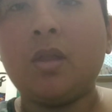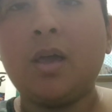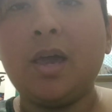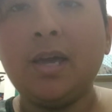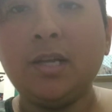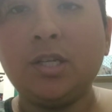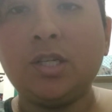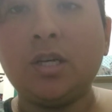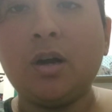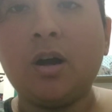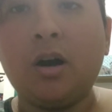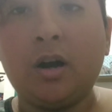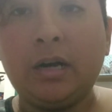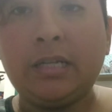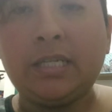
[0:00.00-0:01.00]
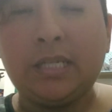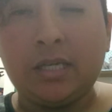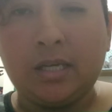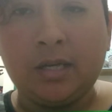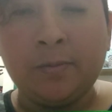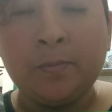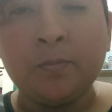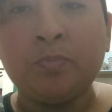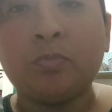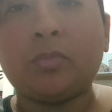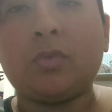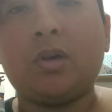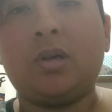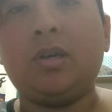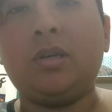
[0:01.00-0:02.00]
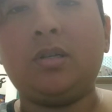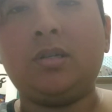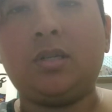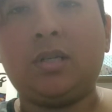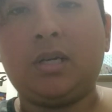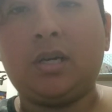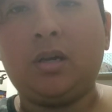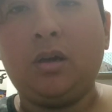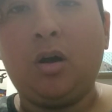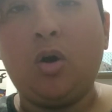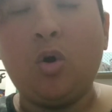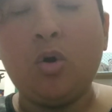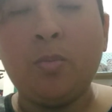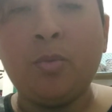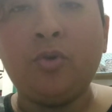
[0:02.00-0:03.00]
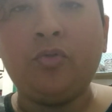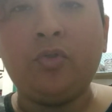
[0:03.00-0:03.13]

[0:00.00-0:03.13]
HRT is the hormone